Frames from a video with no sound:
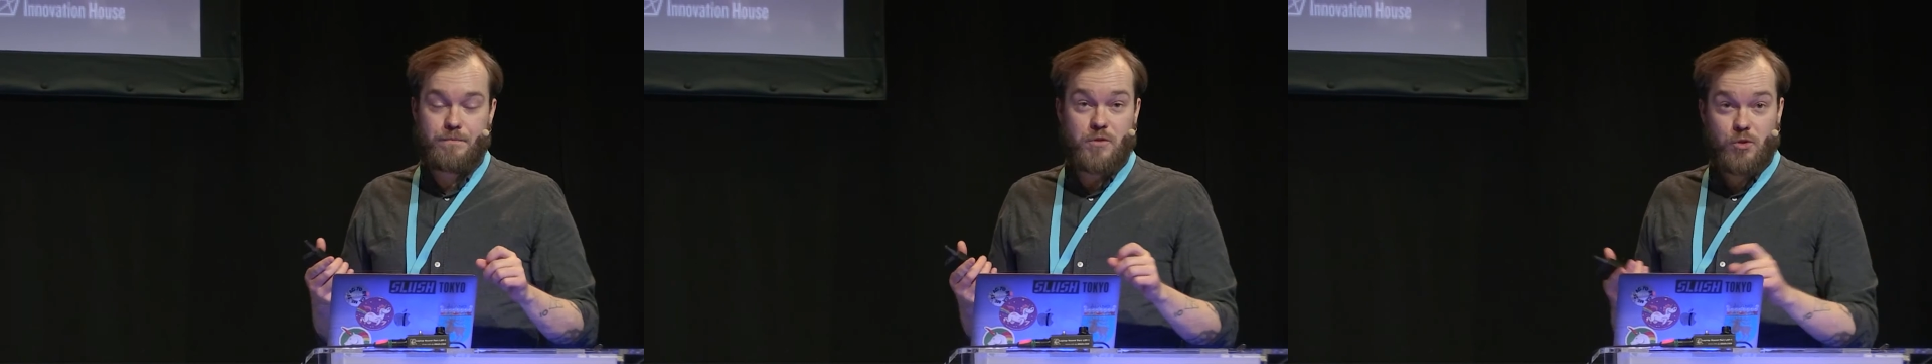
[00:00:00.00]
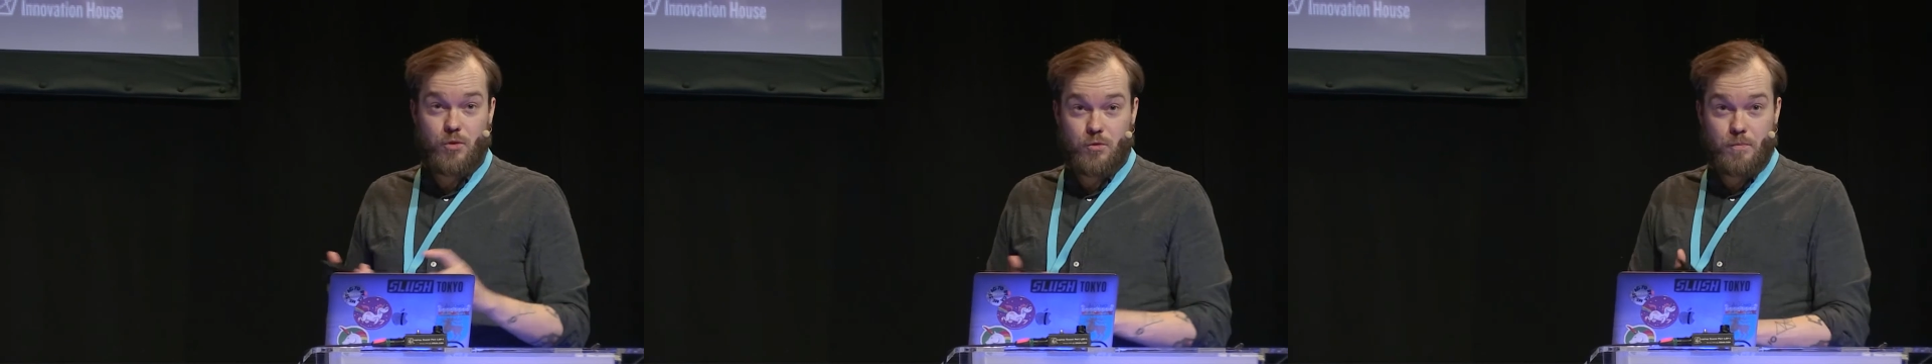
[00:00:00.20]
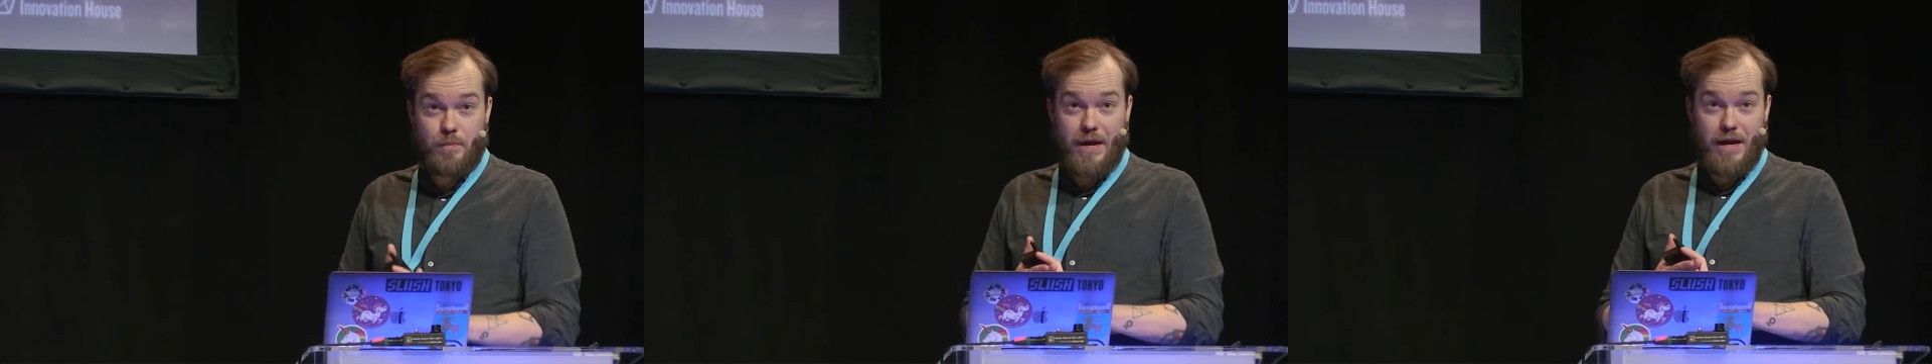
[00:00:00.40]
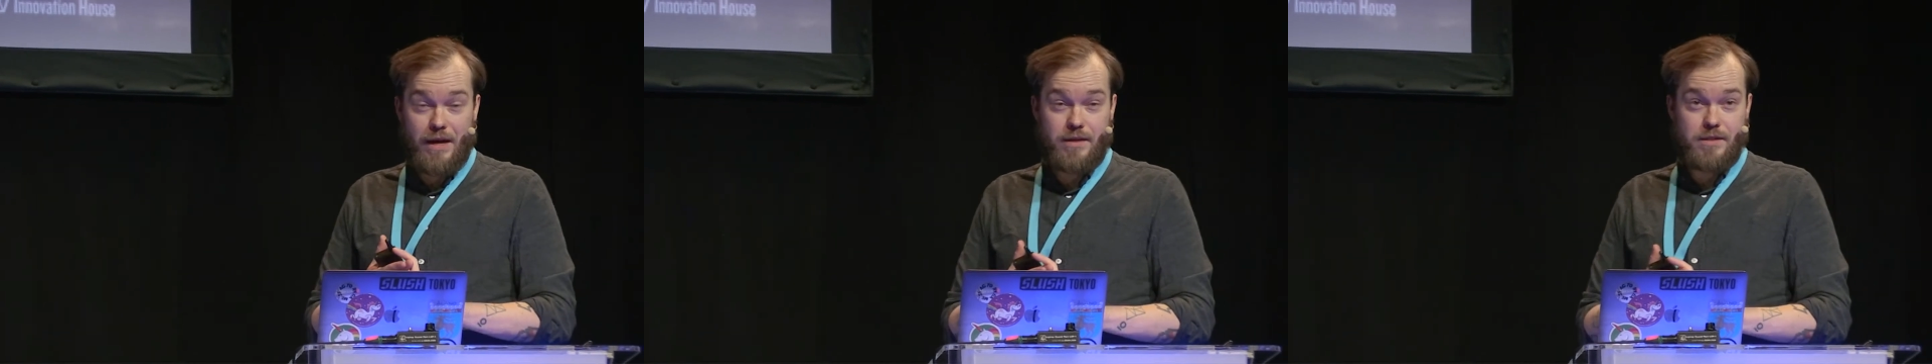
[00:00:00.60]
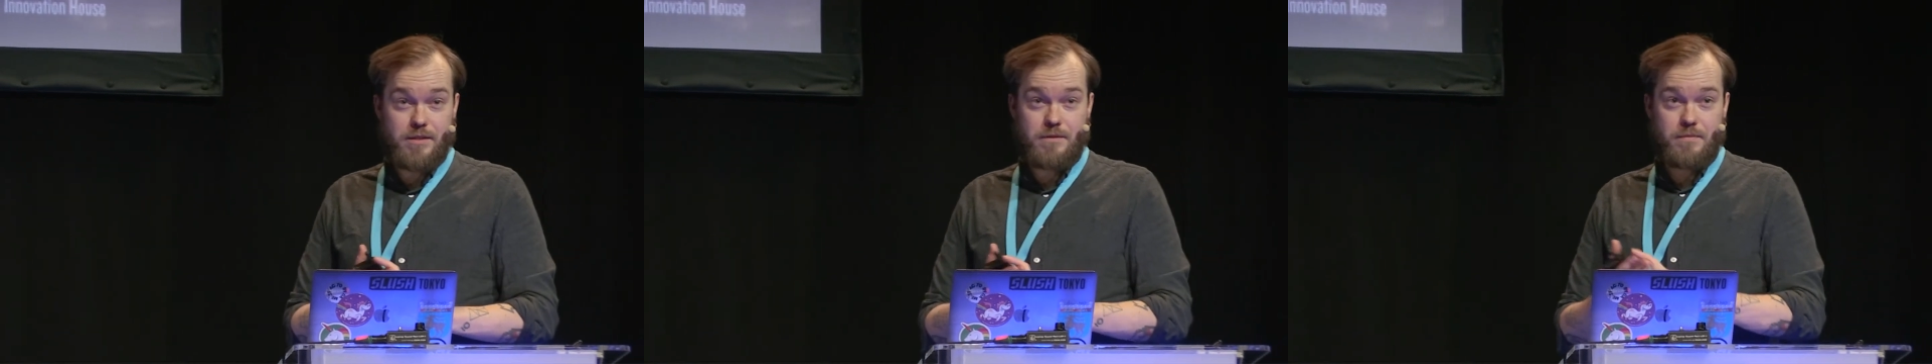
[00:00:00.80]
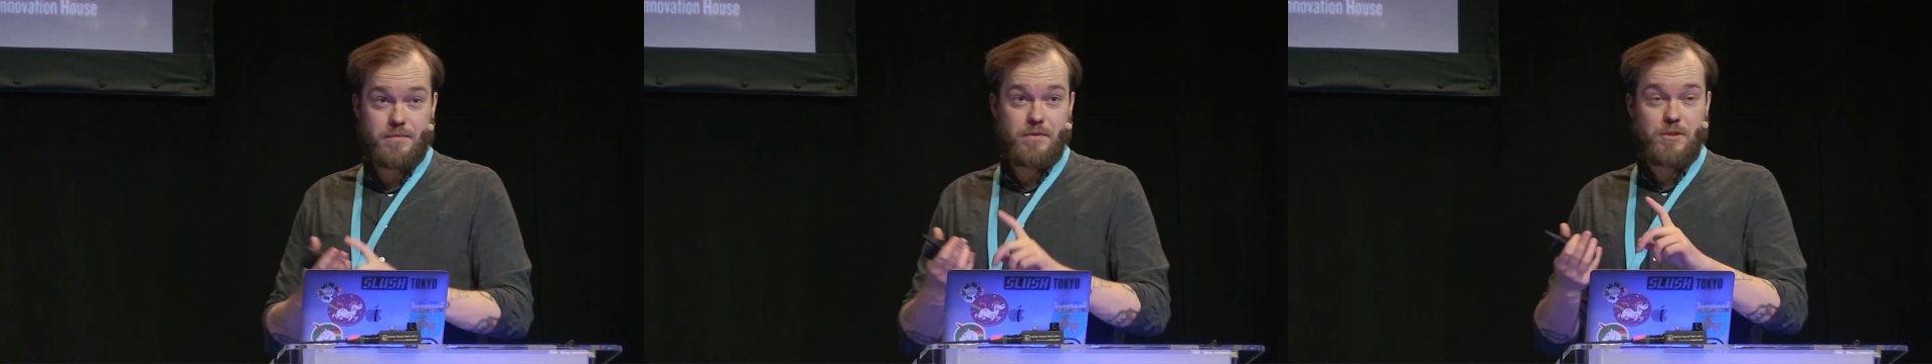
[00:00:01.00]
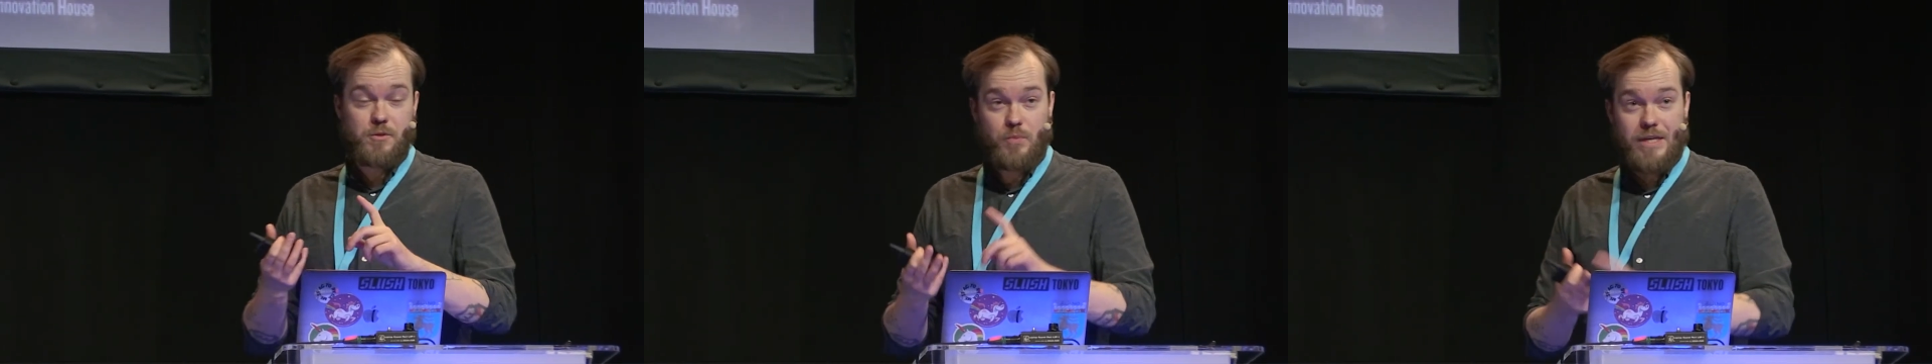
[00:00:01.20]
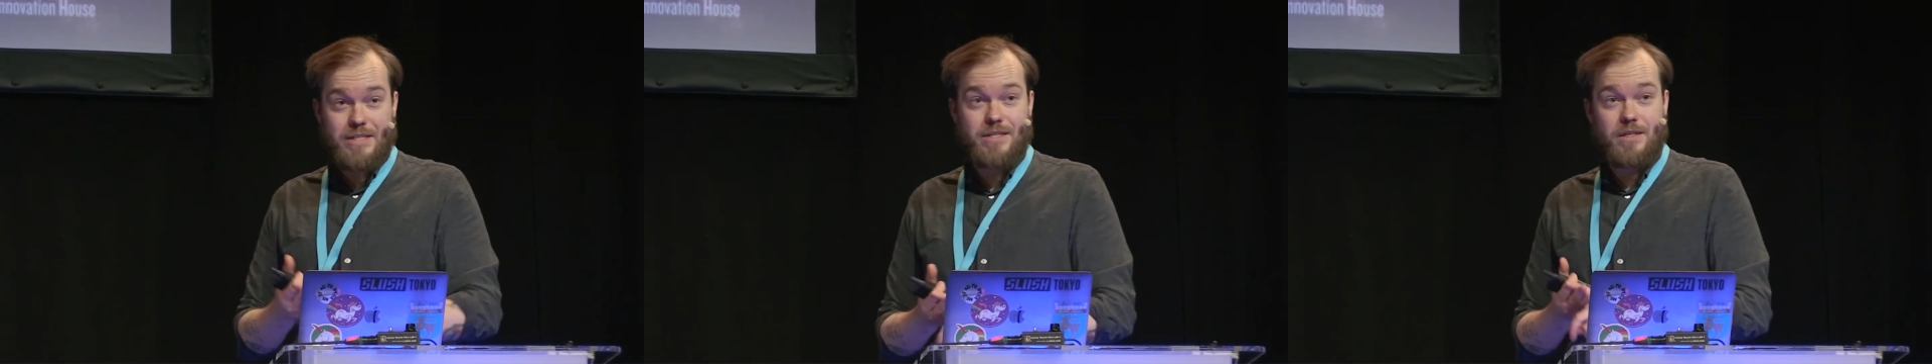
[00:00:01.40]
Tote bags,
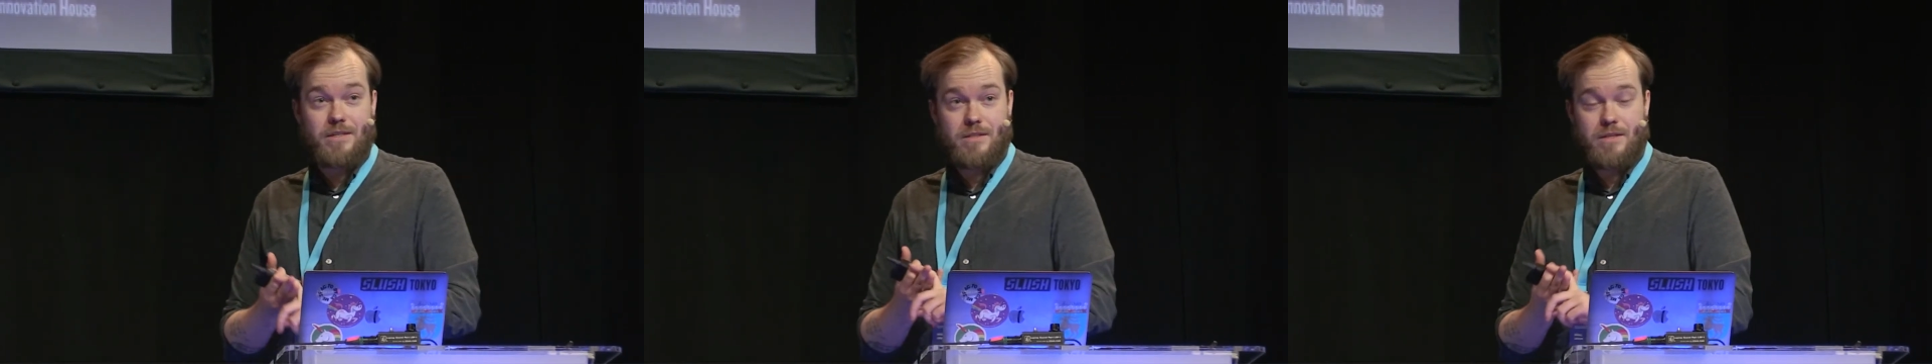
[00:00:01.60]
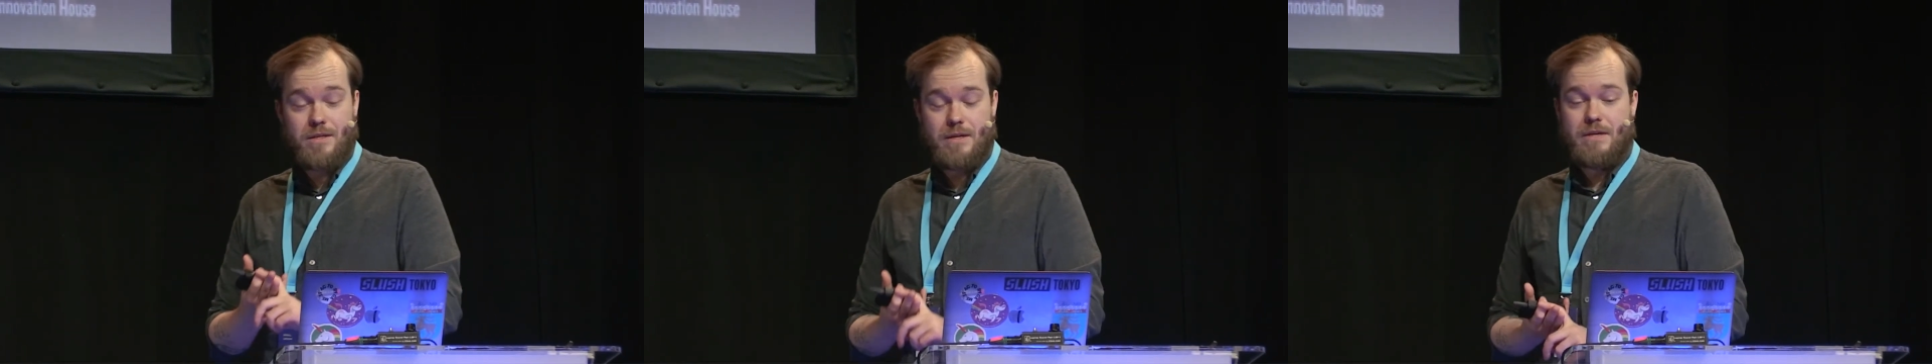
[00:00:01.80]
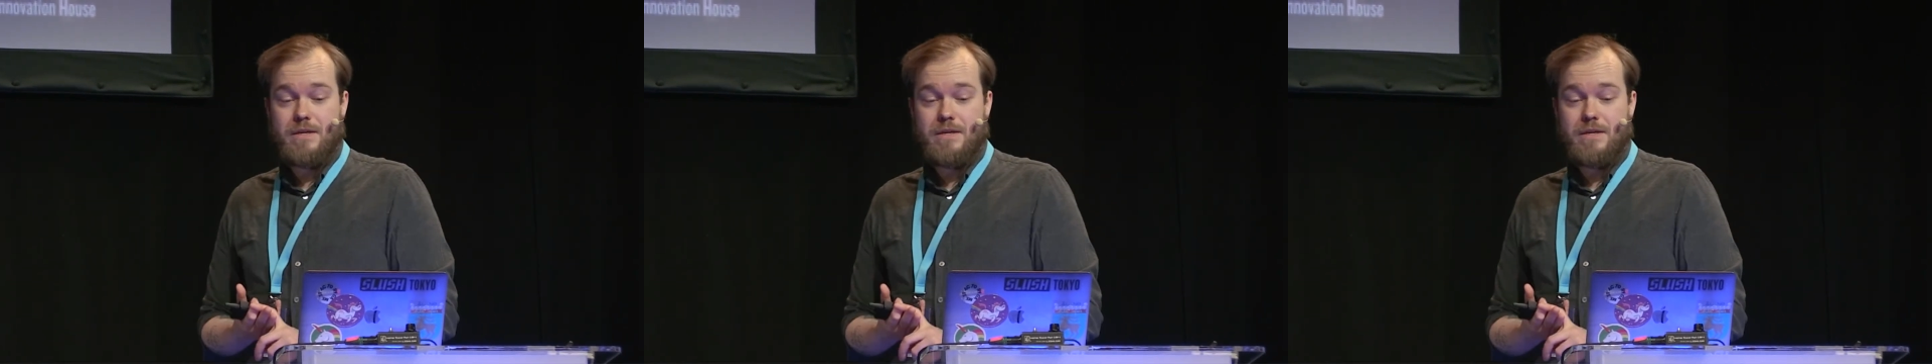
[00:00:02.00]
sweaters,